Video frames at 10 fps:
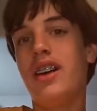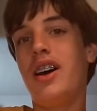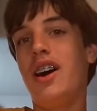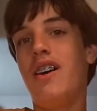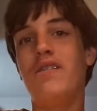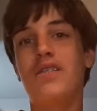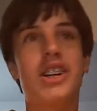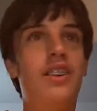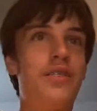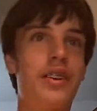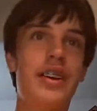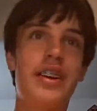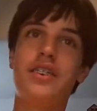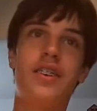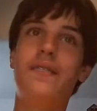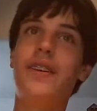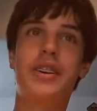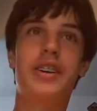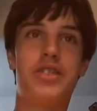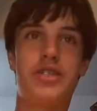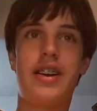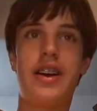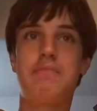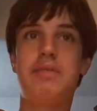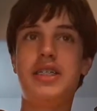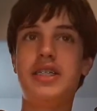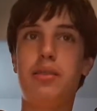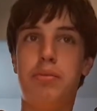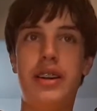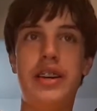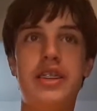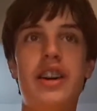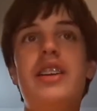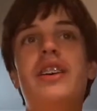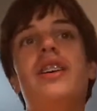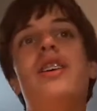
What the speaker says: comforting or welcome track, but still pretty good.